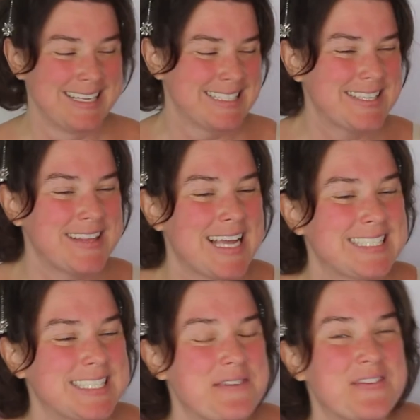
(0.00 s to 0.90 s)
So
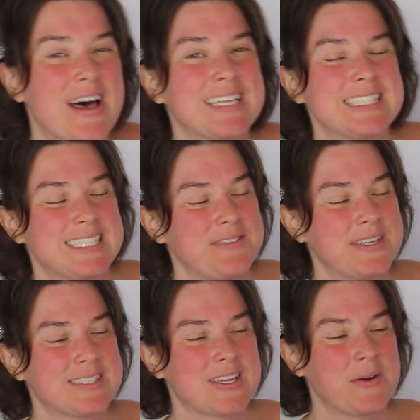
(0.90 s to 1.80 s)
let's jump on and see
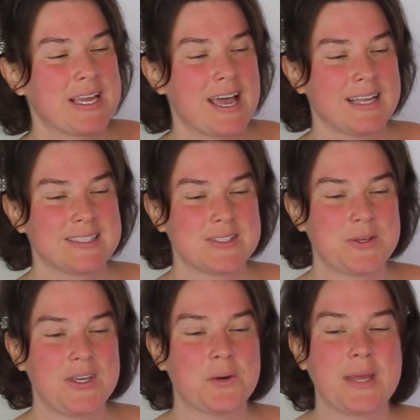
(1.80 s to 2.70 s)
what's going on.
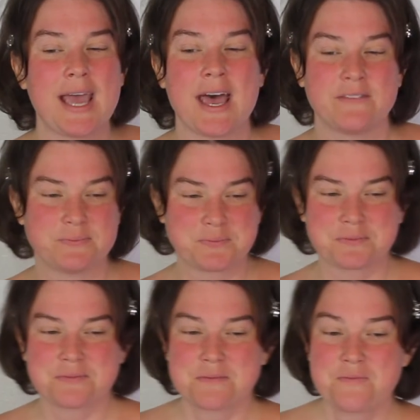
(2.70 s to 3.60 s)
So here we have
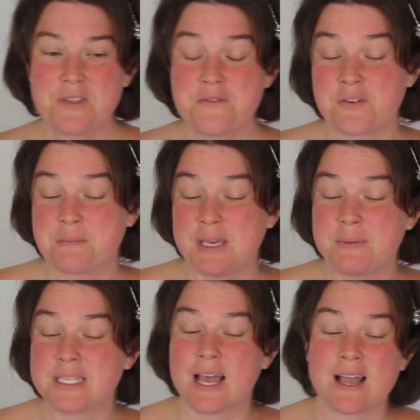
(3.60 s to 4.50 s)
from
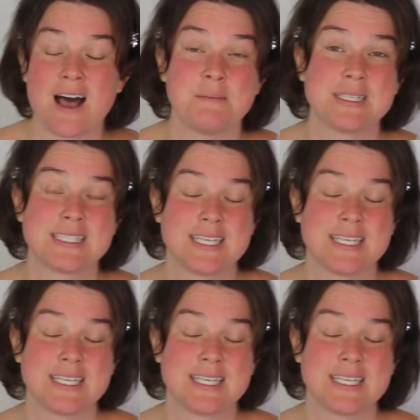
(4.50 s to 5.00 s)
people.com it